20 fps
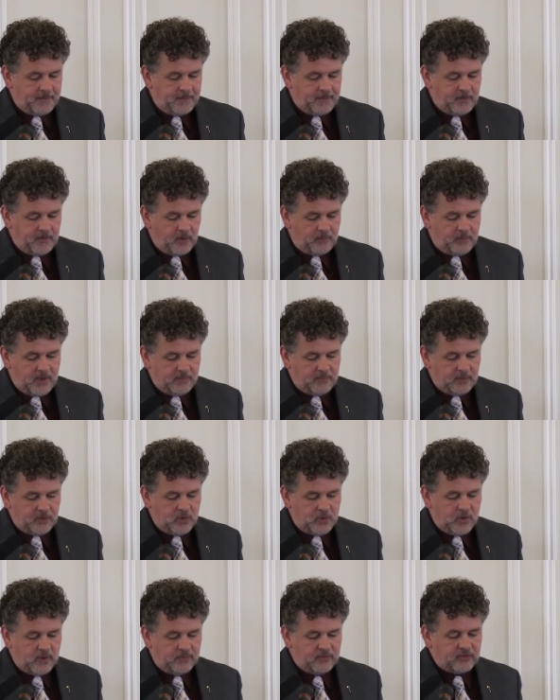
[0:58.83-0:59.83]
There are people
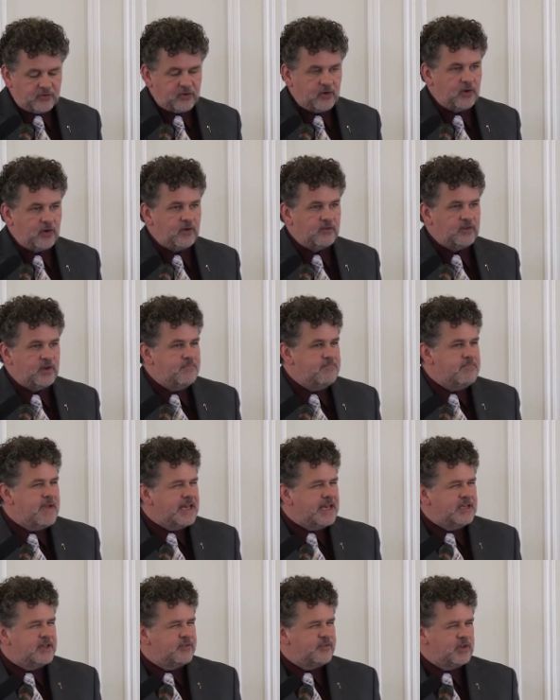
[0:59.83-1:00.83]
who have served in
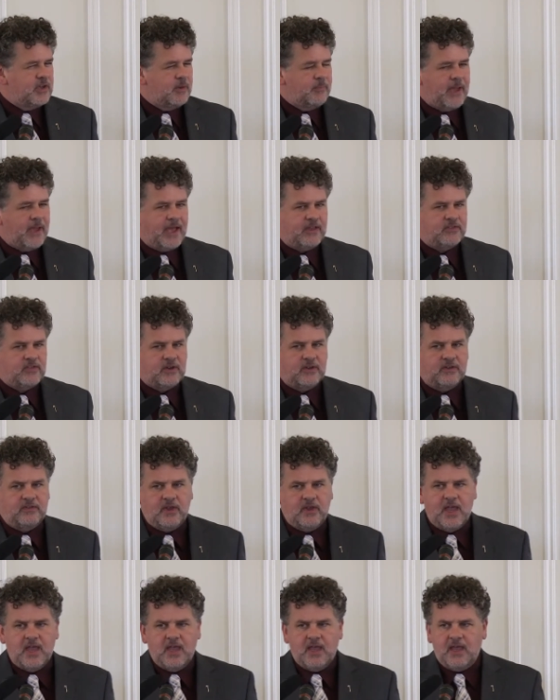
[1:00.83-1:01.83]
many different capacities
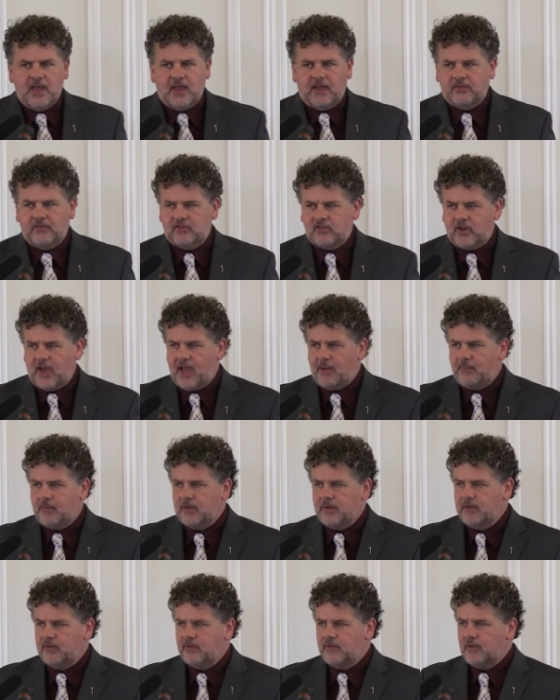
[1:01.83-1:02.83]
as
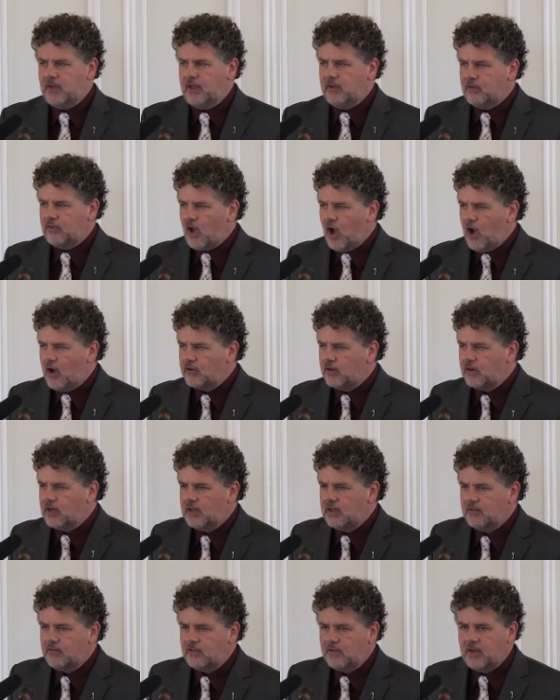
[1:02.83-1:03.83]
chaplains, as
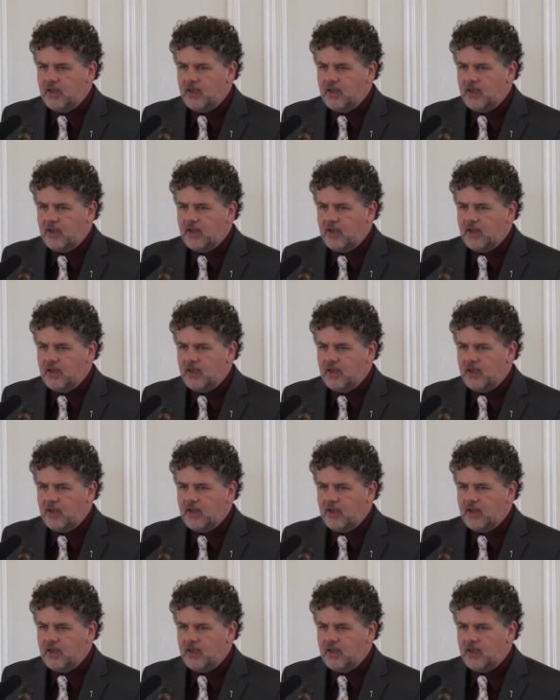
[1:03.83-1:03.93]
congregants,